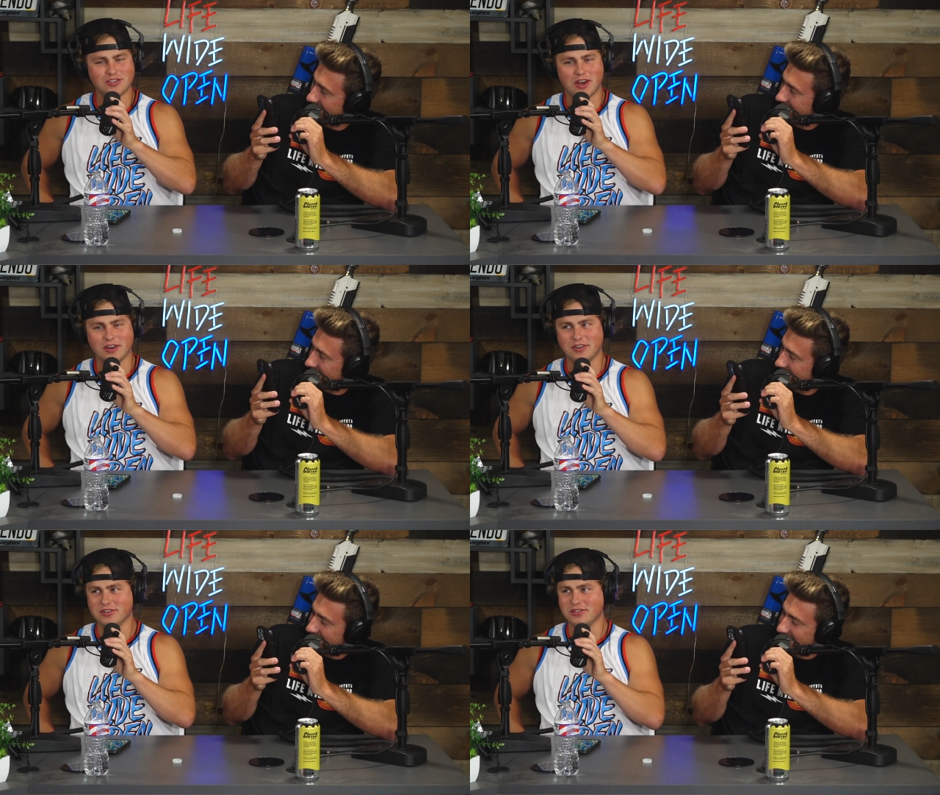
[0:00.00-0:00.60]

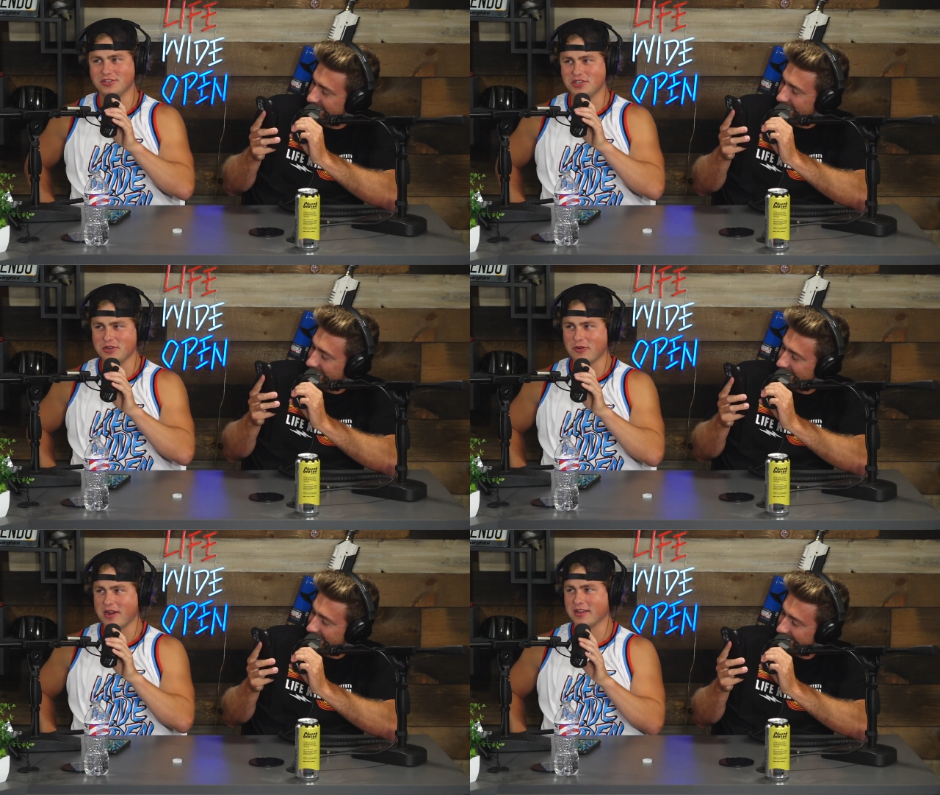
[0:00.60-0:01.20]
Speaker 1: Shauna and
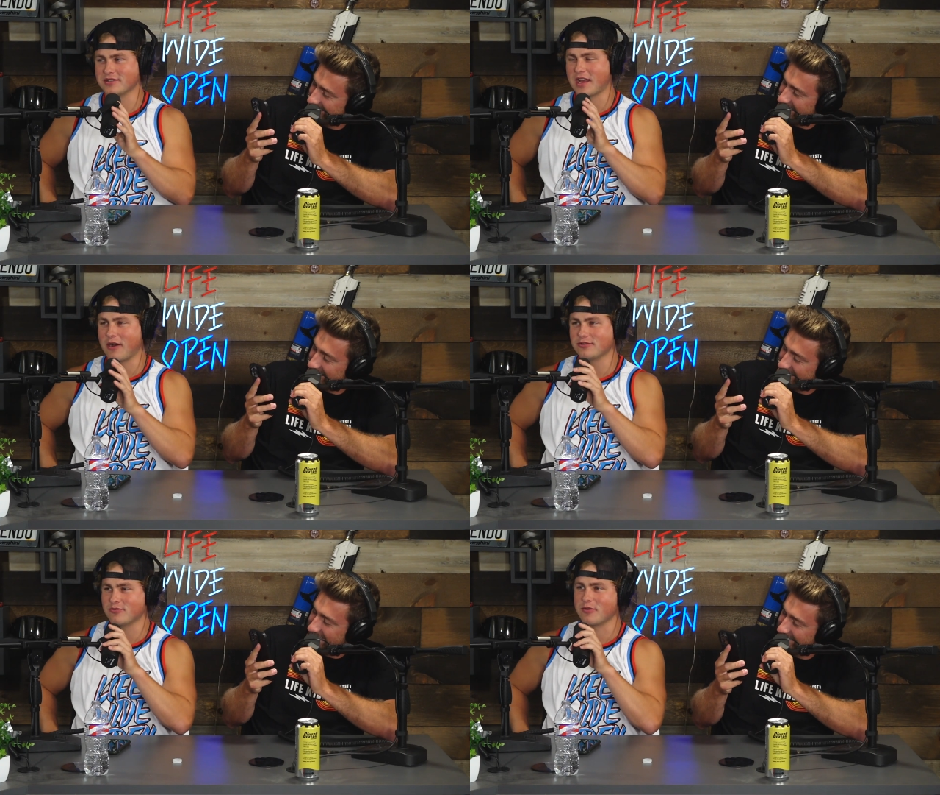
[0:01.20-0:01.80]
G-Rag's
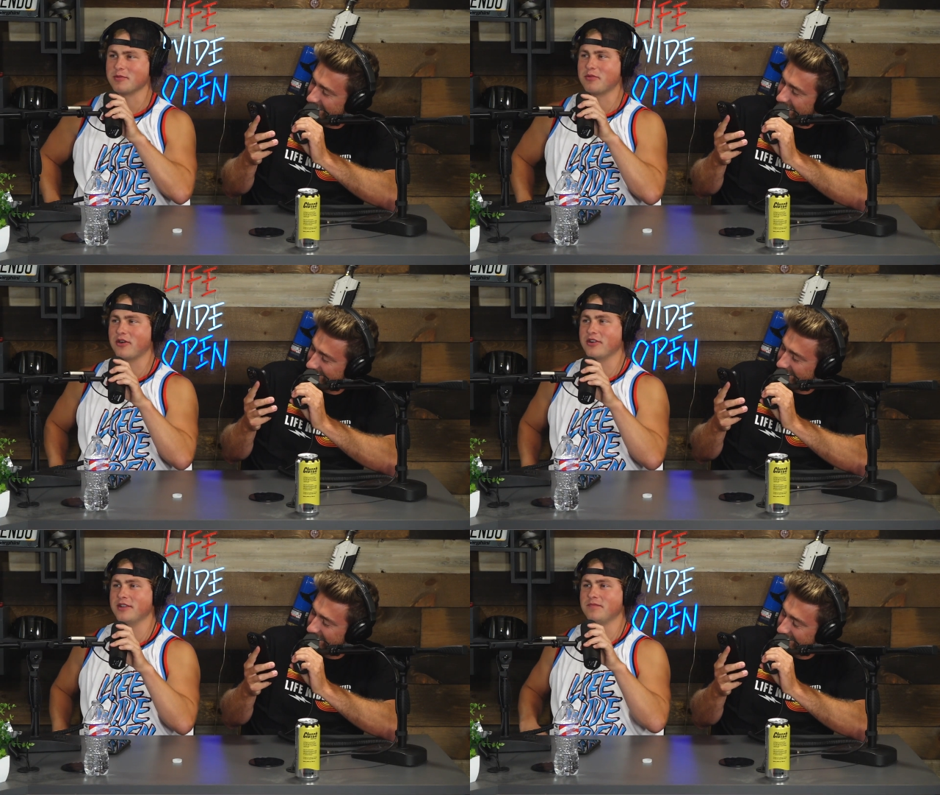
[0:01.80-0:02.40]
housewarming
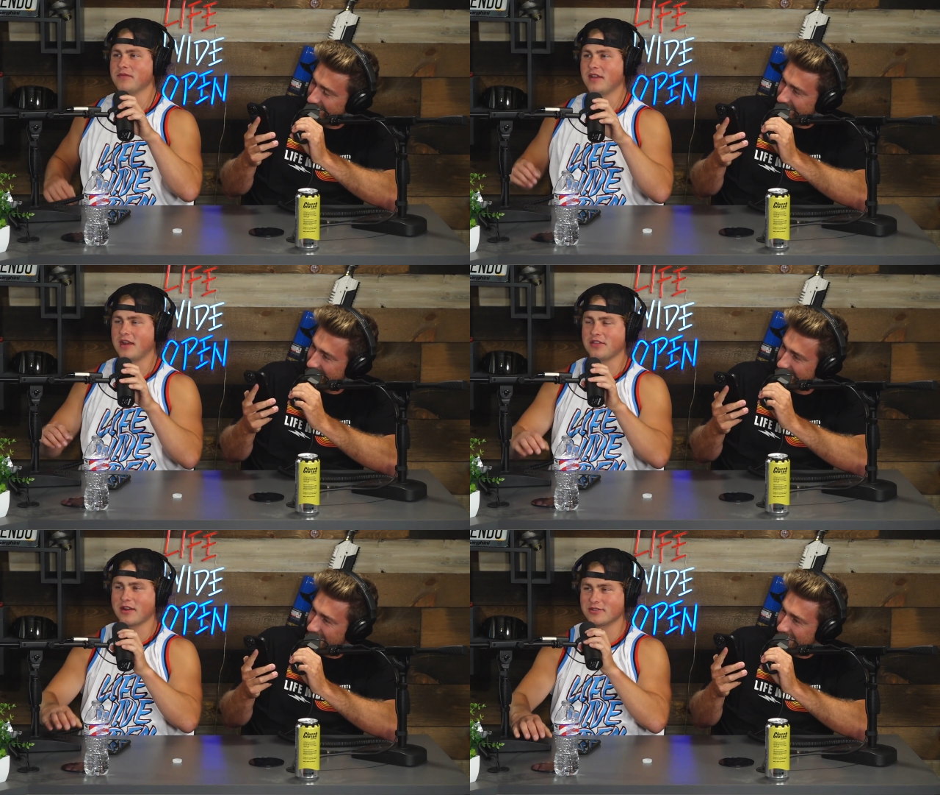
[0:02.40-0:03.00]
party. I
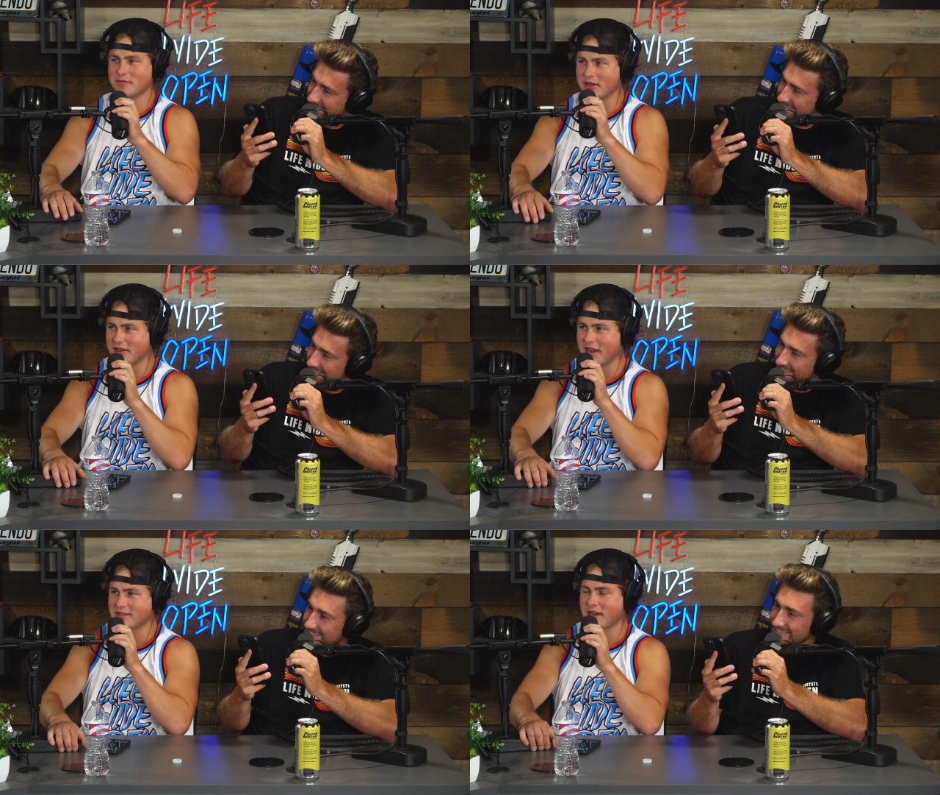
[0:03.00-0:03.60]
thought it was going to be a
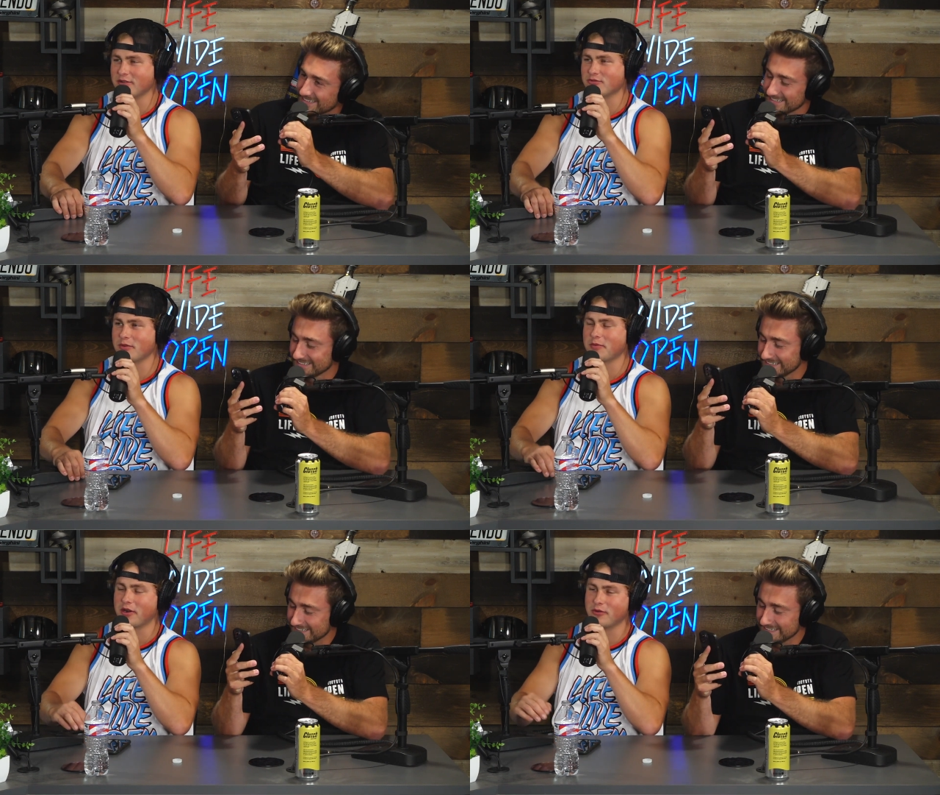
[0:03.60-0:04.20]
nice
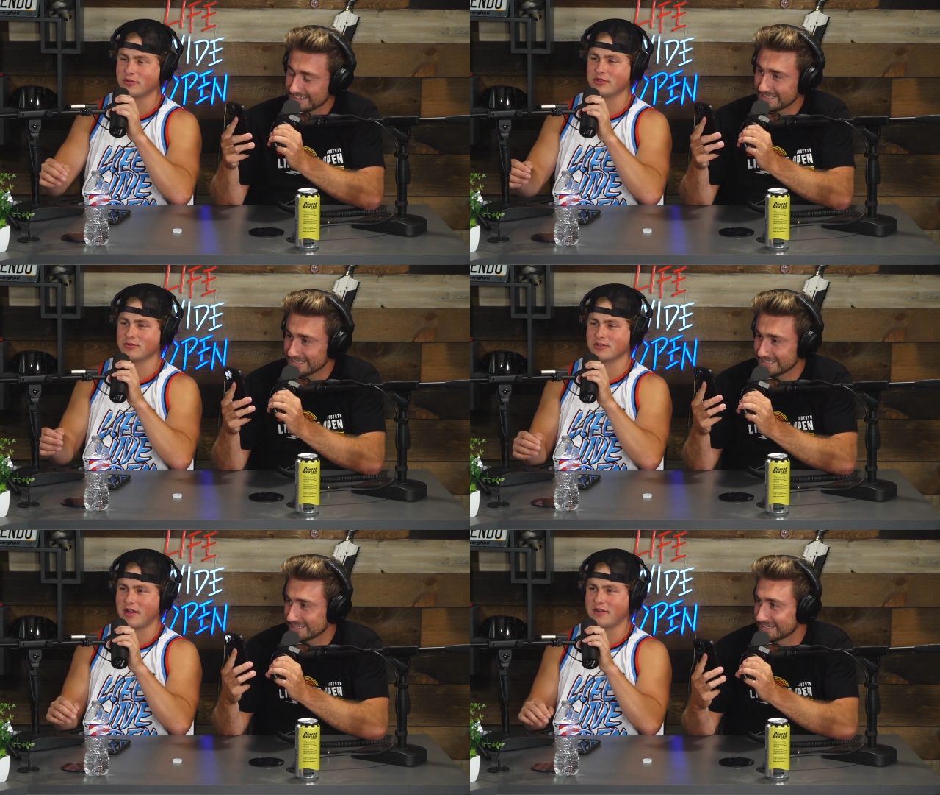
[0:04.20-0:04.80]
housewarming party, which it
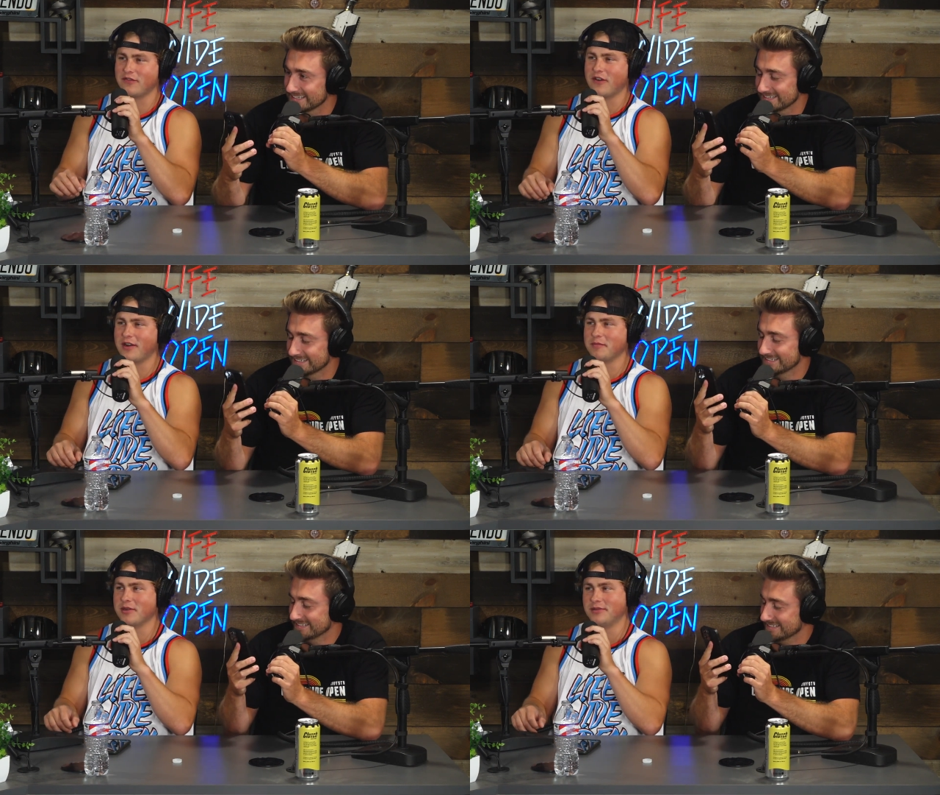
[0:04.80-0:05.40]
was a lot of
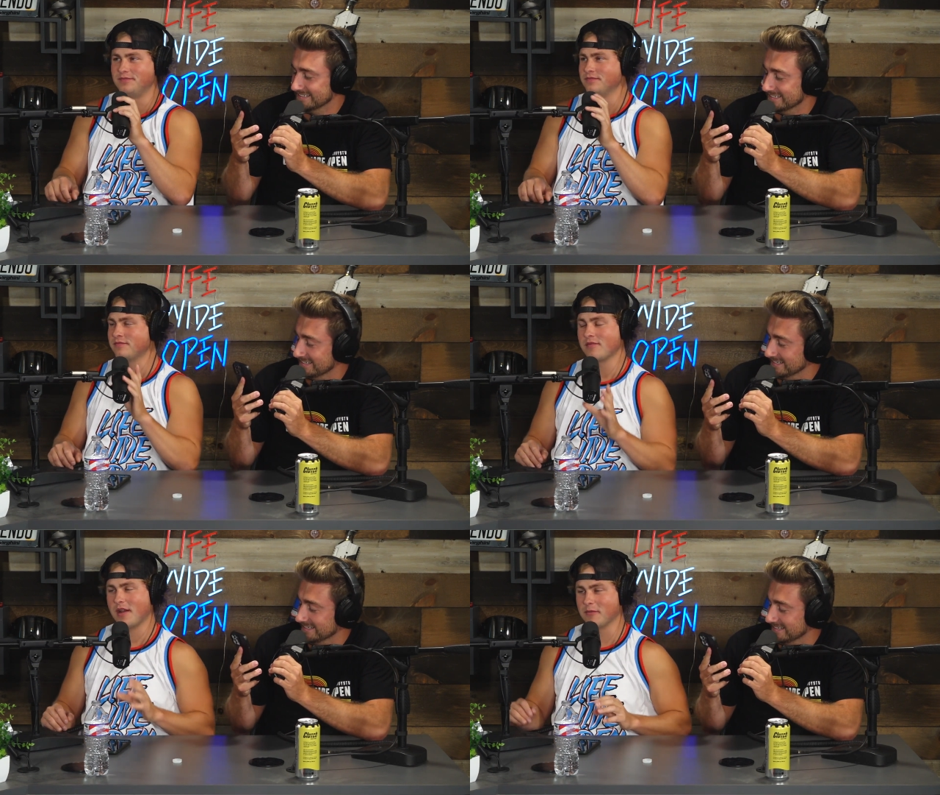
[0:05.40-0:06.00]
fun, but
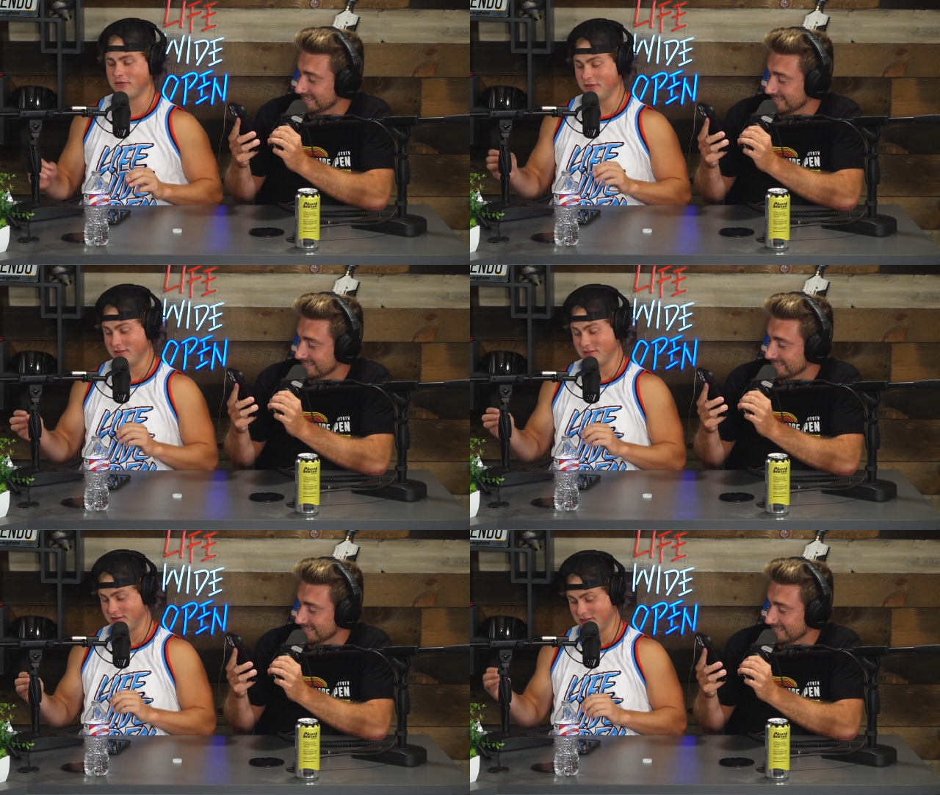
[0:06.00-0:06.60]
I'm
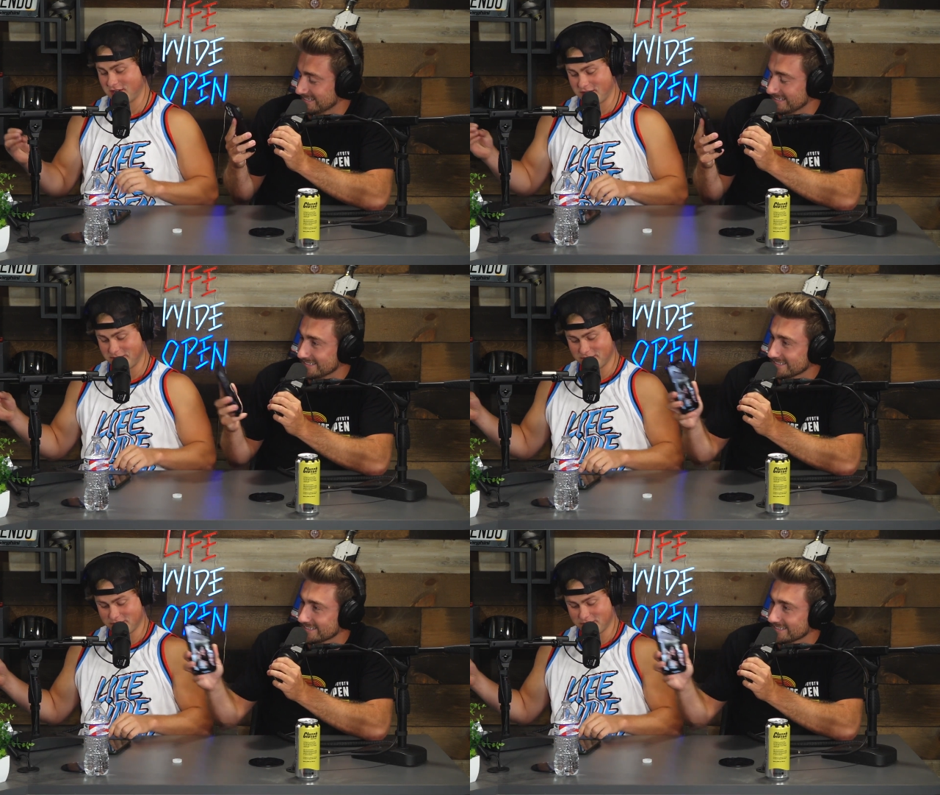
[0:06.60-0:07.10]
feeling it today.